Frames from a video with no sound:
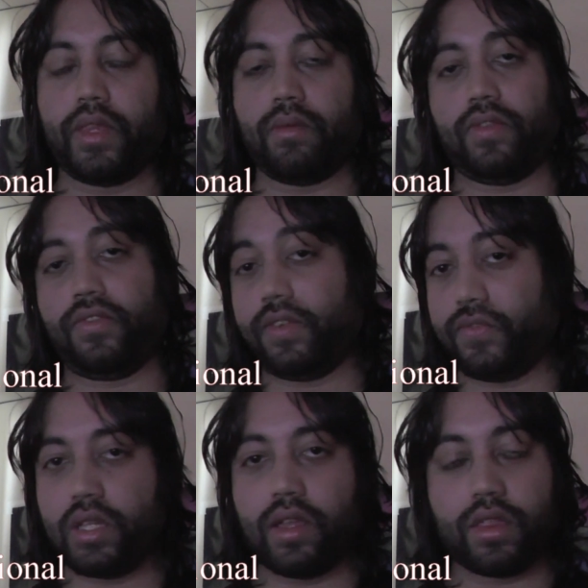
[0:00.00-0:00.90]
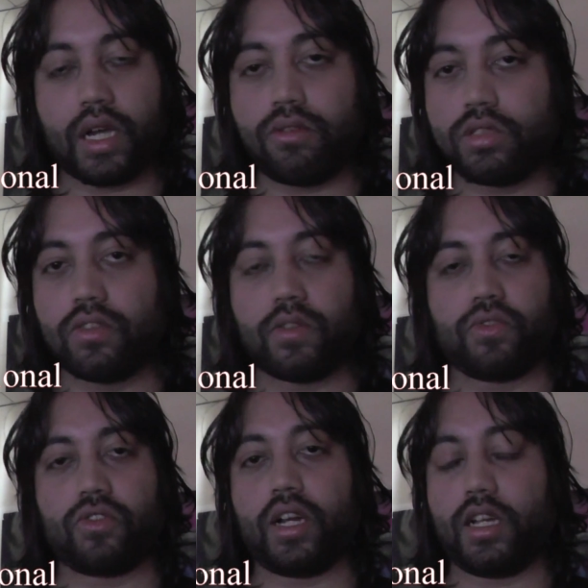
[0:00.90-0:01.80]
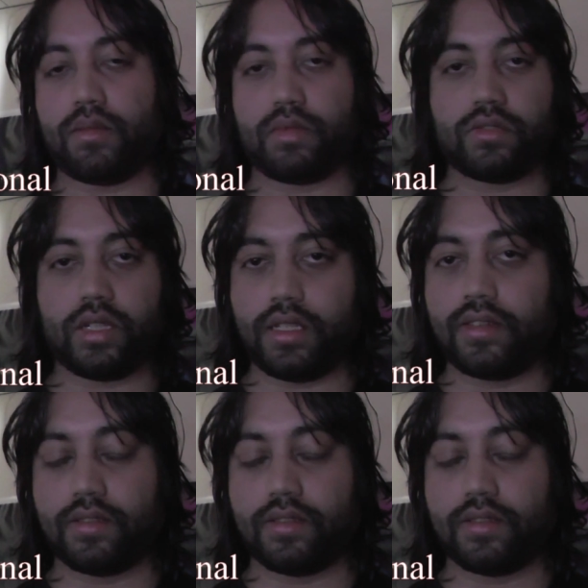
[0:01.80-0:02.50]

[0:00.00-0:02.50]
with 50,000 subscribers, right?